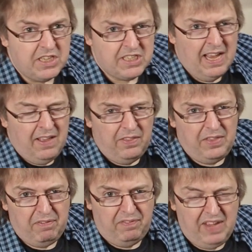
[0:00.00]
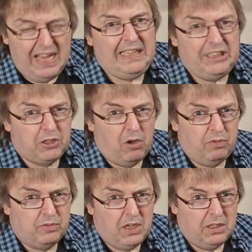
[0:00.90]
this. They're fairly
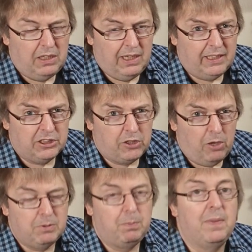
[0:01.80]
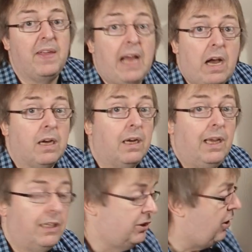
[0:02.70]
soft click stops, but they are
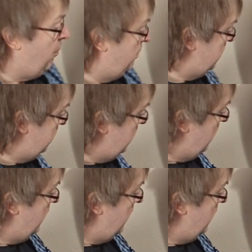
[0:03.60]
click stops.